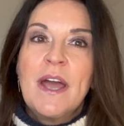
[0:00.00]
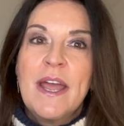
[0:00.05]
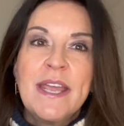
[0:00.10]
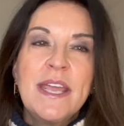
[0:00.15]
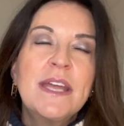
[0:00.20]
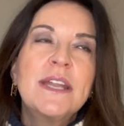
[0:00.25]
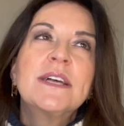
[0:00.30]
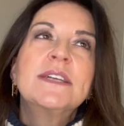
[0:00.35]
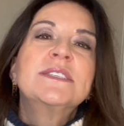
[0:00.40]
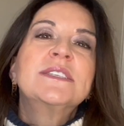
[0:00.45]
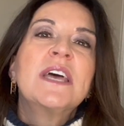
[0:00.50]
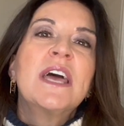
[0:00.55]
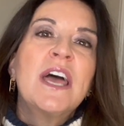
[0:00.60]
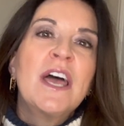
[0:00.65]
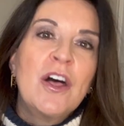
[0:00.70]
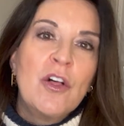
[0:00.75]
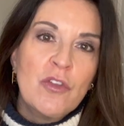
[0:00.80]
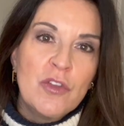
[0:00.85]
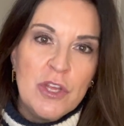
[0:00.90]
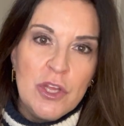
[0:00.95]
I cannot
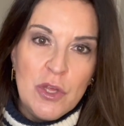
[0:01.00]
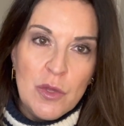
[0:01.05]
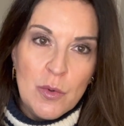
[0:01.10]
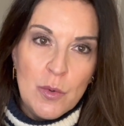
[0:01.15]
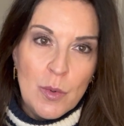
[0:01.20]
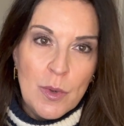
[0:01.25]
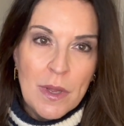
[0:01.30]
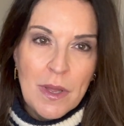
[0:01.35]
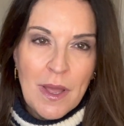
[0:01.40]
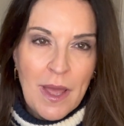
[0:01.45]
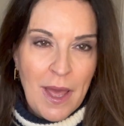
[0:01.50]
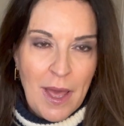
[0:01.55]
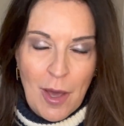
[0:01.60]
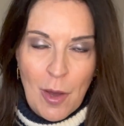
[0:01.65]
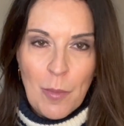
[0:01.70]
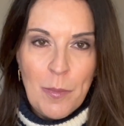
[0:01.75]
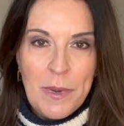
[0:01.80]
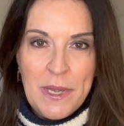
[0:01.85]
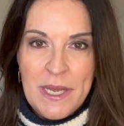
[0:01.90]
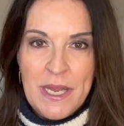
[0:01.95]
tell you
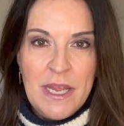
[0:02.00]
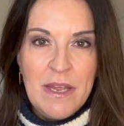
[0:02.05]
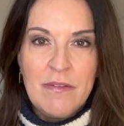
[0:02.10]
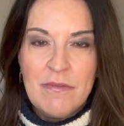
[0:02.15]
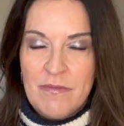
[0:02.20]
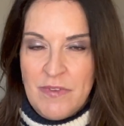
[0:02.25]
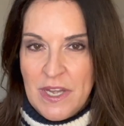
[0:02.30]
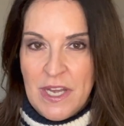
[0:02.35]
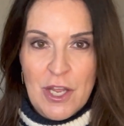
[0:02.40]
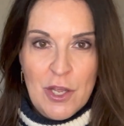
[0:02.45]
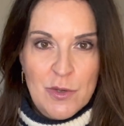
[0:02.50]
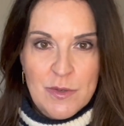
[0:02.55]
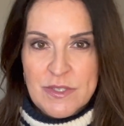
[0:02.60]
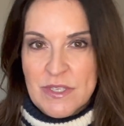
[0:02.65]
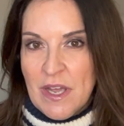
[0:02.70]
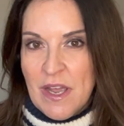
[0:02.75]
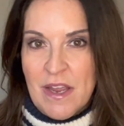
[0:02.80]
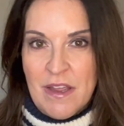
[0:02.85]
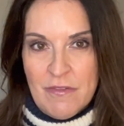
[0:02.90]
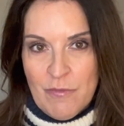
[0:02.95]
how many videos
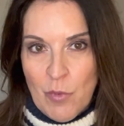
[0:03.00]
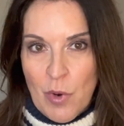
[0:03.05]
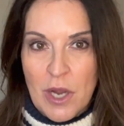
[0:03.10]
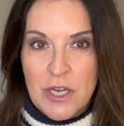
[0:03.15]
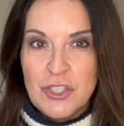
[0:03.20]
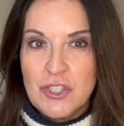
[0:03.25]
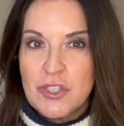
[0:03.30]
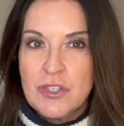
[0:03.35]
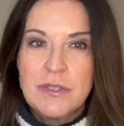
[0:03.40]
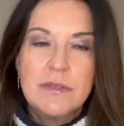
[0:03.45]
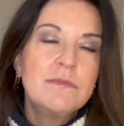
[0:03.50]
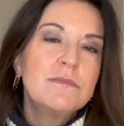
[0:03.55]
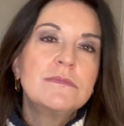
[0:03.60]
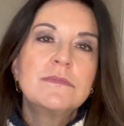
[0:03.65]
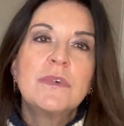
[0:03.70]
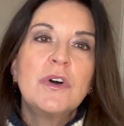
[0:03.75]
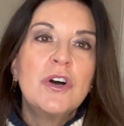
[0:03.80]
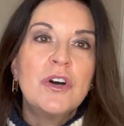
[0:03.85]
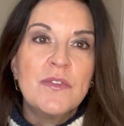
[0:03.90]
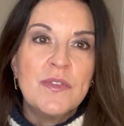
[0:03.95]
I have watched
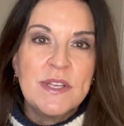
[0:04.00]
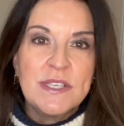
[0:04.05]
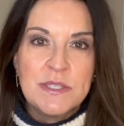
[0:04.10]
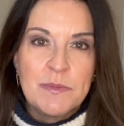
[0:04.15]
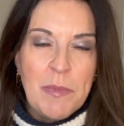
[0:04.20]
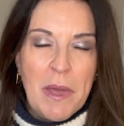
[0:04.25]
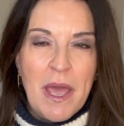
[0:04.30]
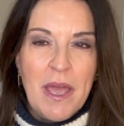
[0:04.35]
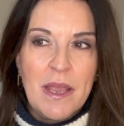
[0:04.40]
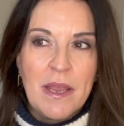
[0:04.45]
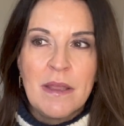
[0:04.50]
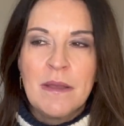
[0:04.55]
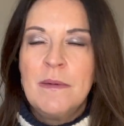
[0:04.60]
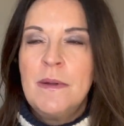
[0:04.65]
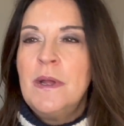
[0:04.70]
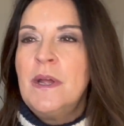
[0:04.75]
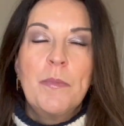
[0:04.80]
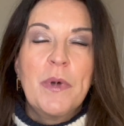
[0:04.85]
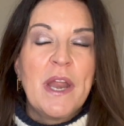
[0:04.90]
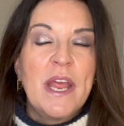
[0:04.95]
on this bag,
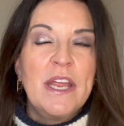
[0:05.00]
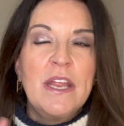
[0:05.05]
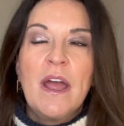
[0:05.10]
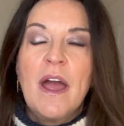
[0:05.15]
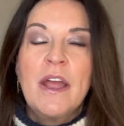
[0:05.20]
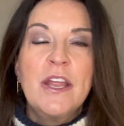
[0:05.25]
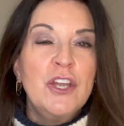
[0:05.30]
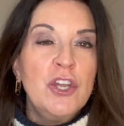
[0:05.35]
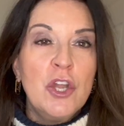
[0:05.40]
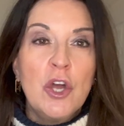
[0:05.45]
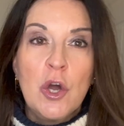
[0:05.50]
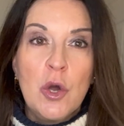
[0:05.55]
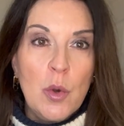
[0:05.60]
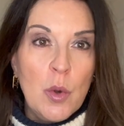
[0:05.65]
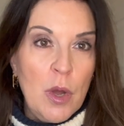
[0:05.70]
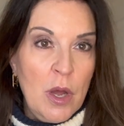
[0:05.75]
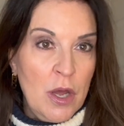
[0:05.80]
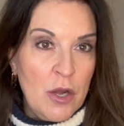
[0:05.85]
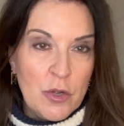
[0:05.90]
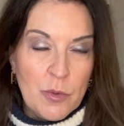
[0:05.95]
but I
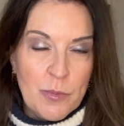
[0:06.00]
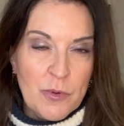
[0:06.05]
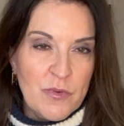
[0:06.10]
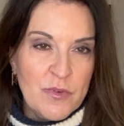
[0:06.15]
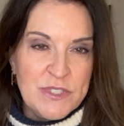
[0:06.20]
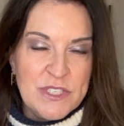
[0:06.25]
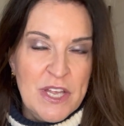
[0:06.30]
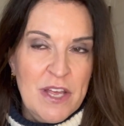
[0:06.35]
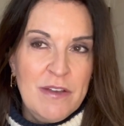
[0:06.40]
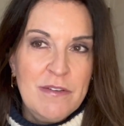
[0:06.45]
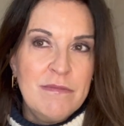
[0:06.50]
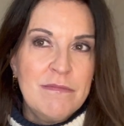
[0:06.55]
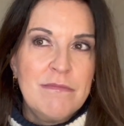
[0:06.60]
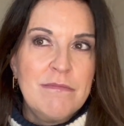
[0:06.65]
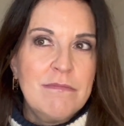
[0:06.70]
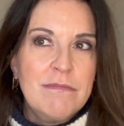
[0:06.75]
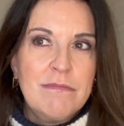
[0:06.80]
know 100%